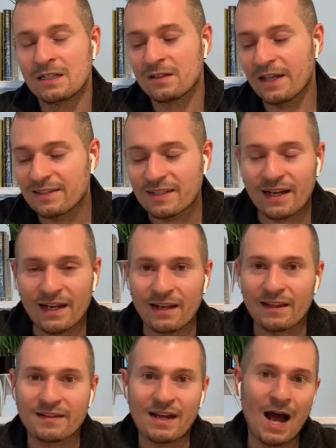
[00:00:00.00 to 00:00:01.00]
Let's get into
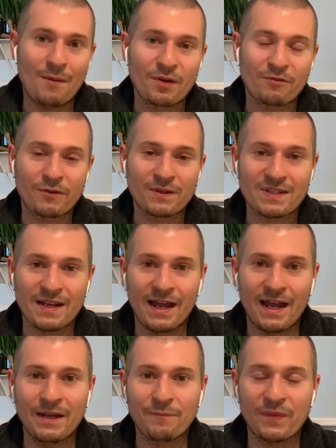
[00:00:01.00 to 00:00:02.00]
the topic for
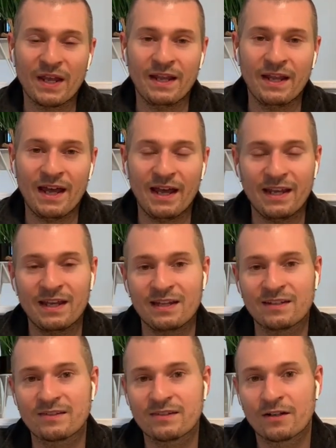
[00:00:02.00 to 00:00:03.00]
today, and that
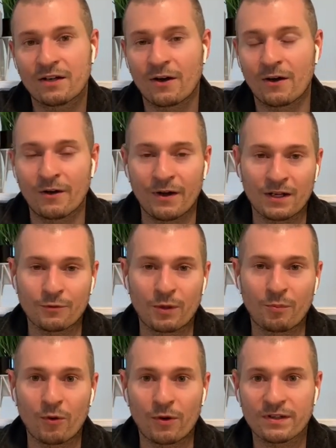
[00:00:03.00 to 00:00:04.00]
is earning
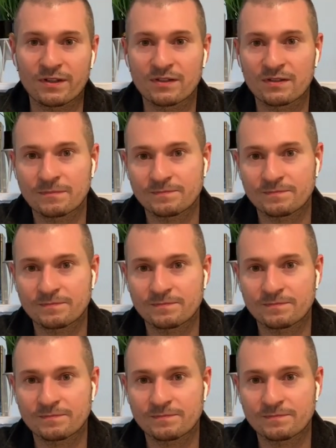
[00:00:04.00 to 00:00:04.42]
reports.